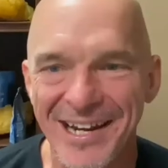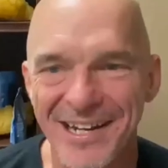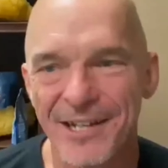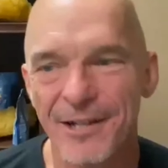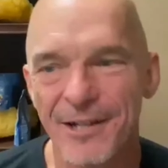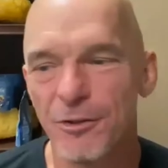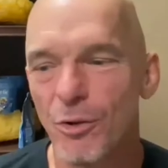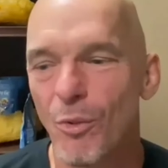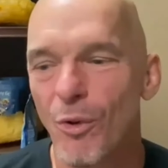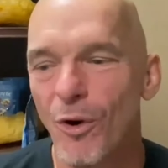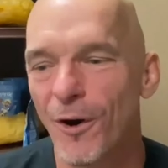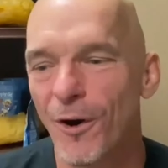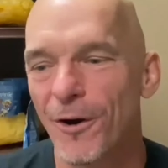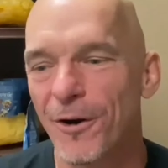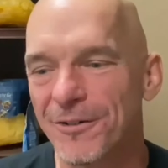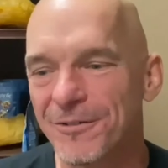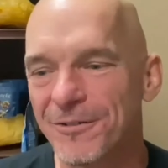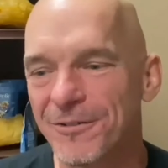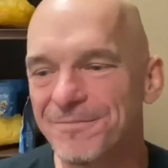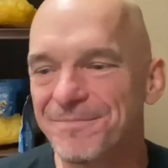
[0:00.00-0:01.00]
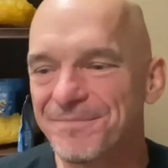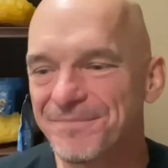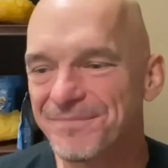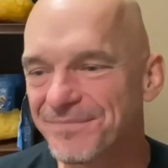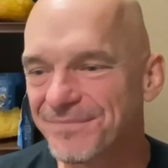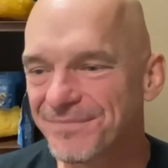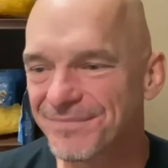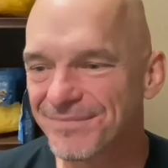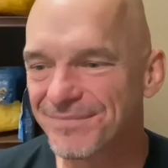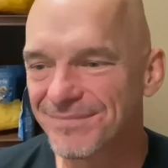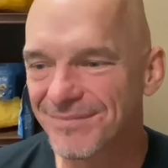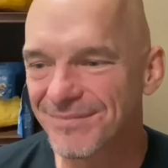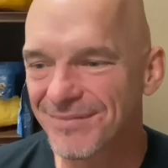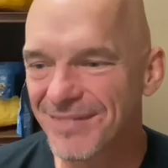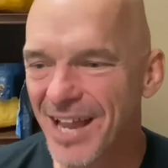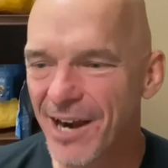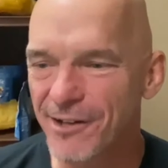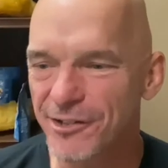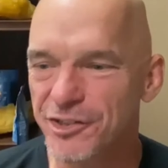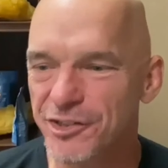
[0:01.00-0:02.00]
to do the work.
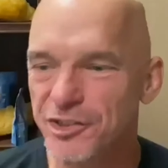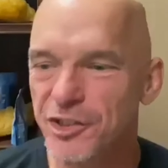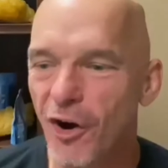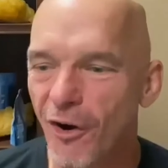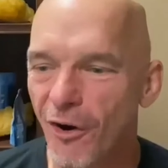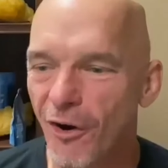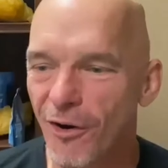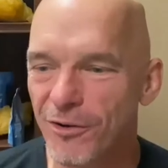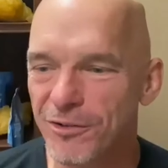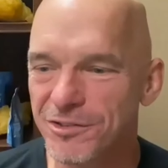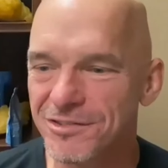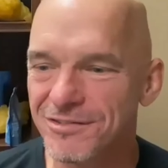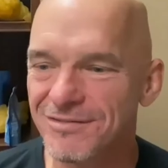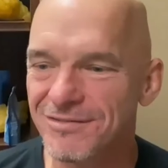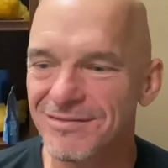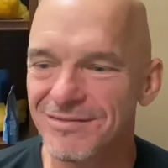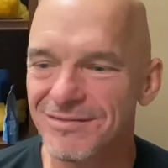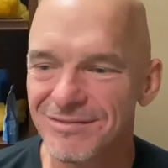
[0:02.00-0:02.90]
There's Charles.